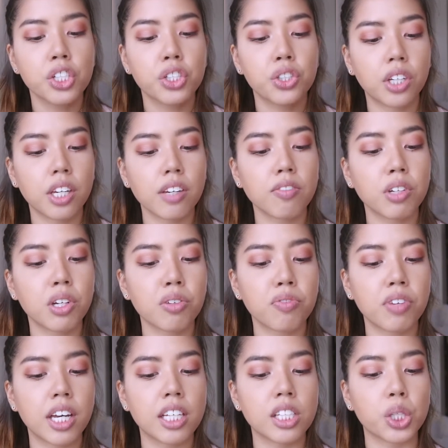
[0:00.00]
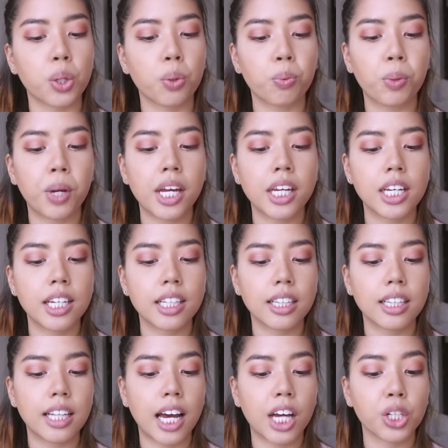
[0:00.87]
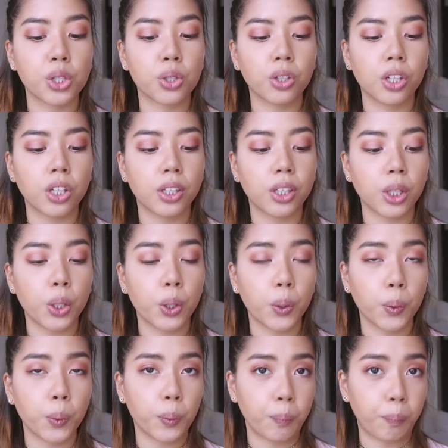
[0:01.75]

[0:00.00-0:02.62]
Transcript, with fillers: to give your face a radiant natural glow.